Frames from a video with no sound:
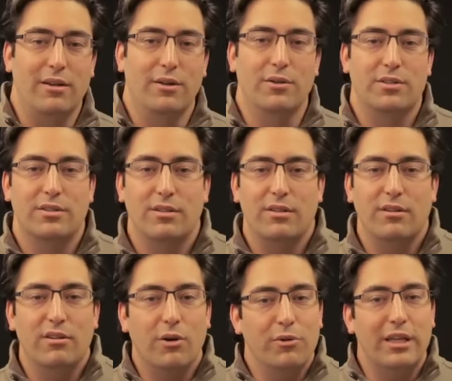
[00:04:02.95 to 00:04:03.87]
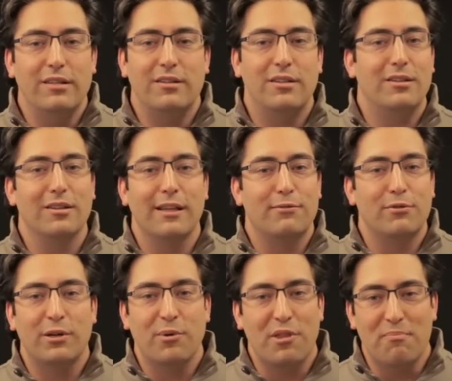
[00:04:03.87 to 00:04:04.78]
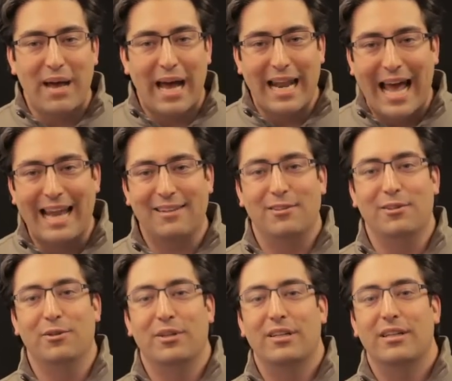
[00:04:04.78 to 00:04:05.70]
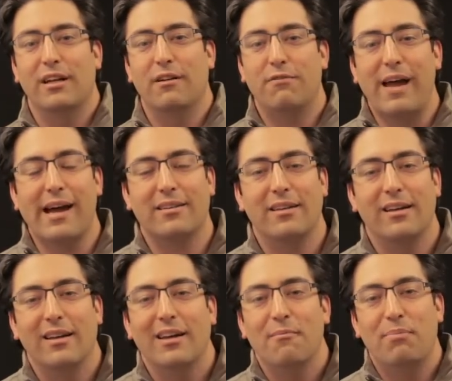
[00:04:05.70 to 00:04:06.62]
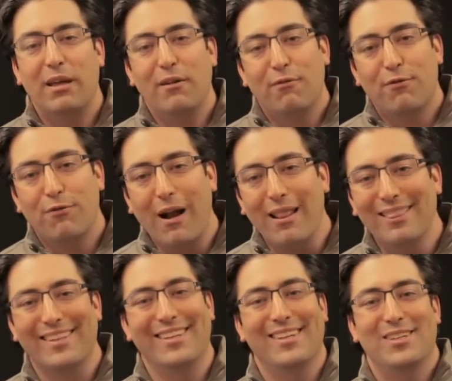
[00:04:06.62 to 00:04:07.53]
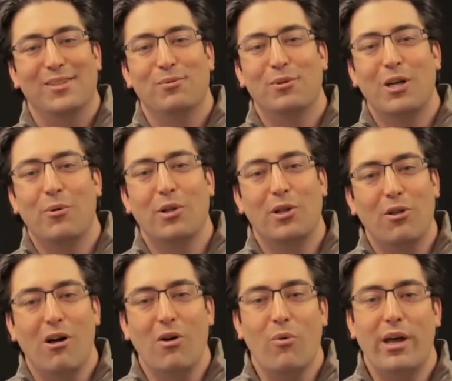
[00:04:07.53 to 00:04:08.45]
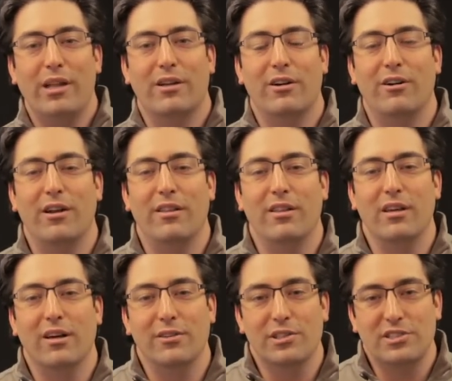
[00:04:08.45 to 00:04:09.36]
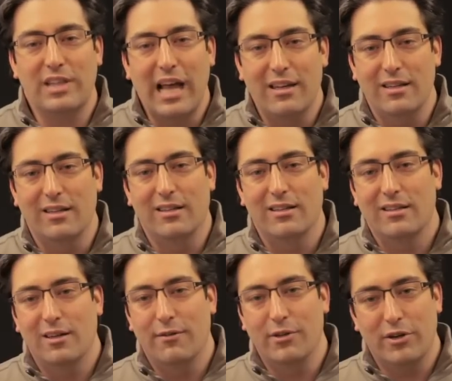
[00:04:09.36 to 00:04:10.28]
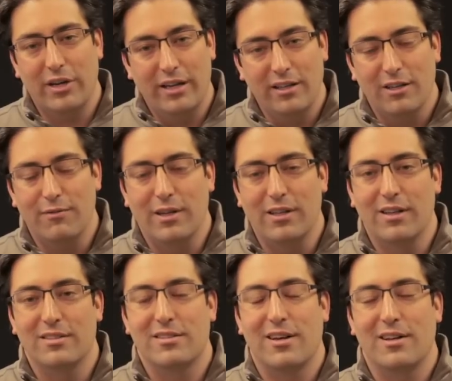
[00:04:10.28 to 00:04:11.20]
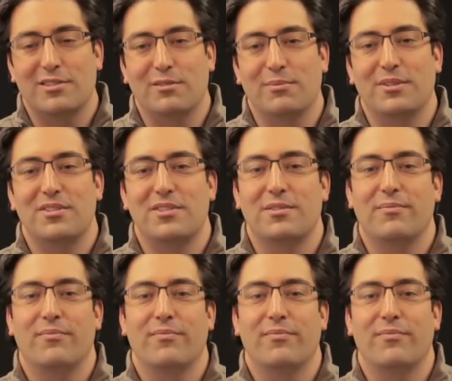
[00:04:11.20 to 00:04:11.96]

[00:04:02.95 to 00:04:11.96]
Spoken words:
news. No need to deliver it with a bad attitude. In fact, being friendly will go a long way to earning the understanding of your inconvenienced customers.